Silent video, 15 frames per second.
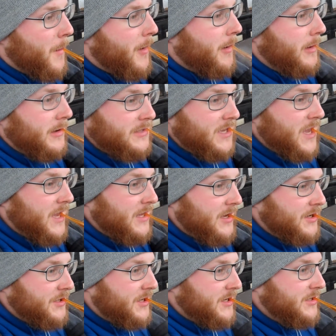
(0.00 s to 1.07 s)
there's
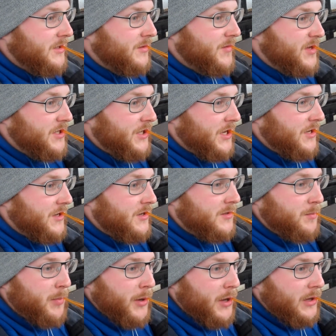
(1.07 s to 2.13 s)
Englishes, there's Virginias,
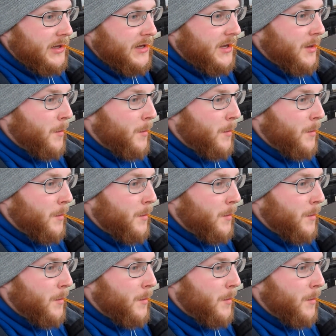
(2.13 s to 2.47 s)
Burley